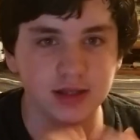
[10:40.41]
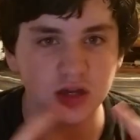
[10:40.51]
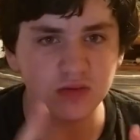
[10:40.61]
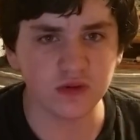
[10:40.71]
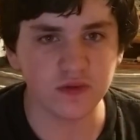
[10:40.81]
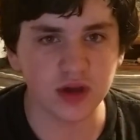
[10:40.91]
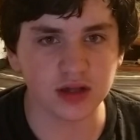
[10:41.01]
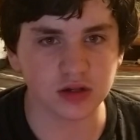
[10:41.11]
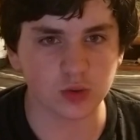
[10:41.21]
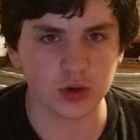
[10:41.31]
Tell me if you
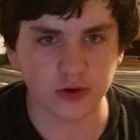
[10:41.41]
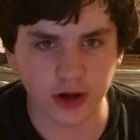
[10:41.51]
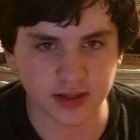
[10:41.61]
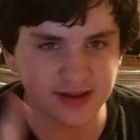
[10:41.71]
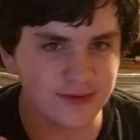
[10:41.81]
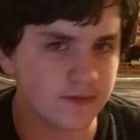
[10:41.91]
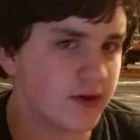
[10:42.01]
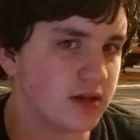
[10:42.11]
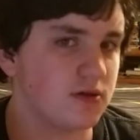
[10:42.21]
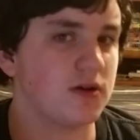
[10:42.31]
guys agree or not, and tell me if
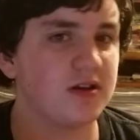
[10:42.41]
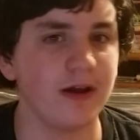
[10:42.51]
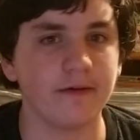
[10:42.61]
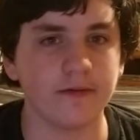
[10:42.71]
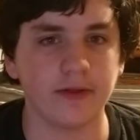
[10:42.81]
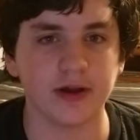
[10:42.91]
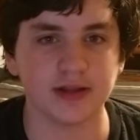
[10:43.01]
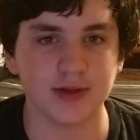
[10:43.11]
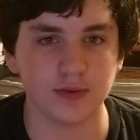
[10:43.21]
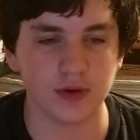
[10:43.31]
you guys are excited for the
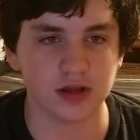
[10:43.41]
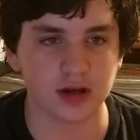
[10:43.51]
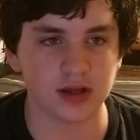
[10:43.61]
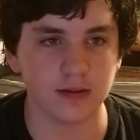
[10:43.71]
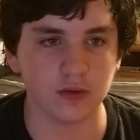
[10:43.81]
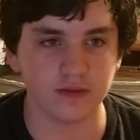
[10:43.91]
Godzilla 2016